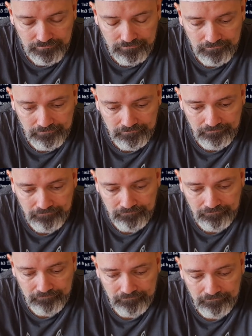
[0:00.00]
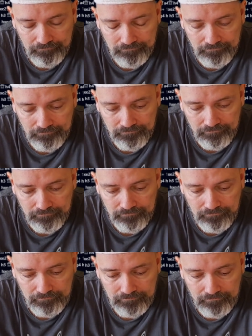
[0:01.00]

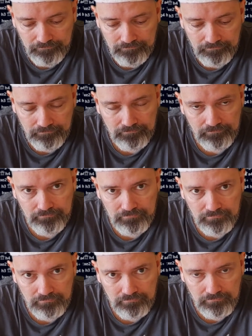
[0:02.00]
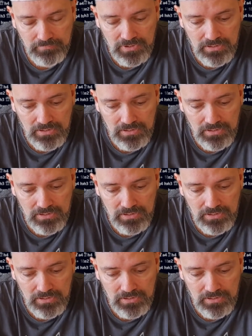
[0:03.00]
Nobody speaks.